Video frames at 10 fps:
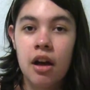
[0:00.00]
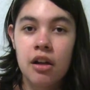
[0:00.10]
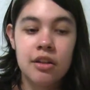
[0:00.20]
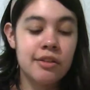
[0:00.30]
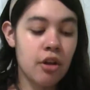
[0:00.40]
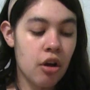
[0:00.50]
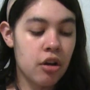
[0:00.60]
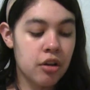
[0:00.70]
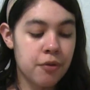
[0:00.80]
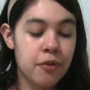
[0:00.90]

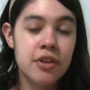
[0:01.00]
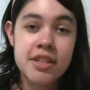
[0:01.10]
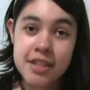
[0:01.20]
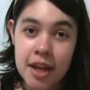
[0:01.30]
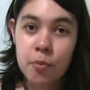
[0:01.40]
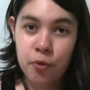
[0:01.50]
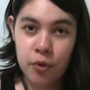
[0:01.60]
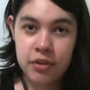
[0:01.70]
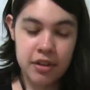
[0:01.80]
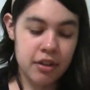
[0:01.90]
along for the same
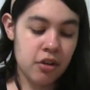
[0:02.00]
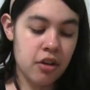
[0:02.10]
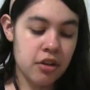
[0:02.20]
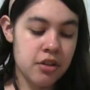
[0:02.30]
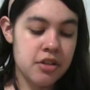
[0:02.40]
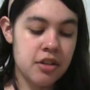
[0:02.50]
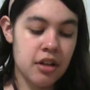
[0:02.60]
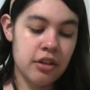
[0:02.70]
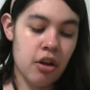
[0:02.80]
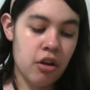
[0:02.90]
$14
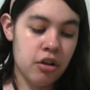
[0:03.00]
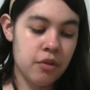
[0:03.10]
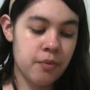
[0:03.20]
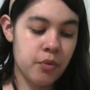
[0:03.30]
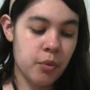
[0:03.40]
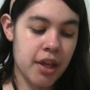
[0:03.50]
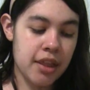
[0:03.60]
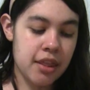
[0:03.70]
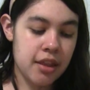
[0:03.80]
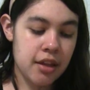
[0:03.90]
along
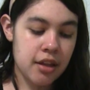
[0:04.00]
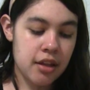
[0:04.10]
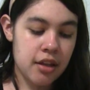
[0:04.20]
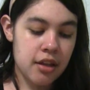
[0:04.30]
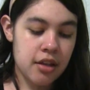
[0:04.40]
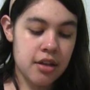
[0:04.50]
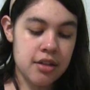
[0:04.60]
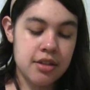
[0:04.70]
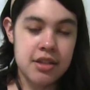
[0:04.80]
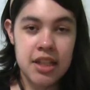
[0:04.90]
with
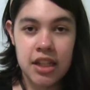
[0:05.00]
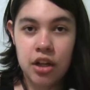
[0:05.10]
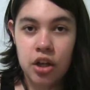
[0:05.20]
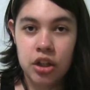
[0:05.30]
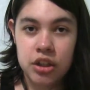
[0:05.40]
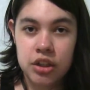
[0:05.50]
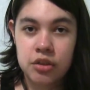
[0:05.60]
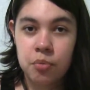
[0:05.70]
a silicone